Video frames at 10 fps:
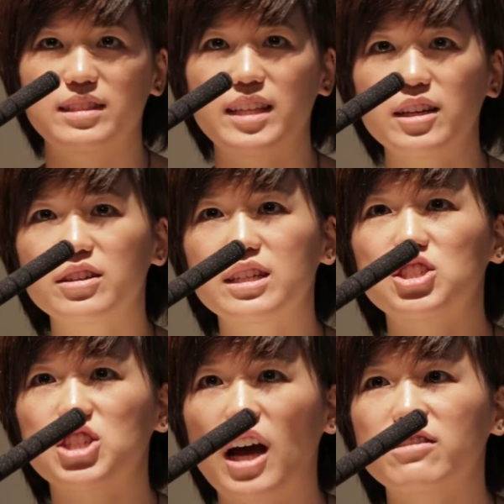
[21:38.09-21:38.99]

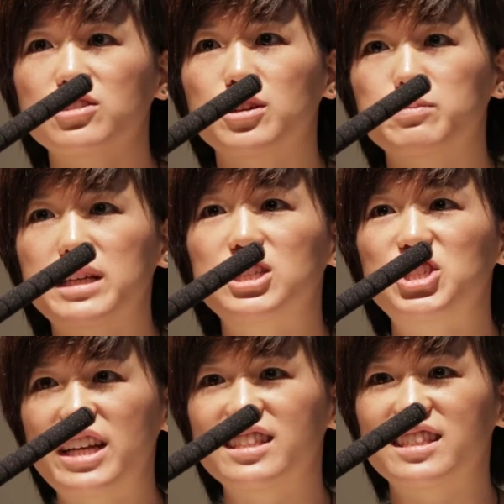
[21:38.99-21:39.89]
synchronous JavaScript and
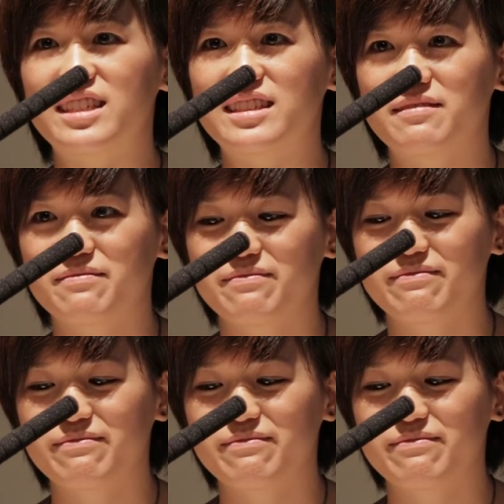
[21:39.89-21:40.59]
JSON.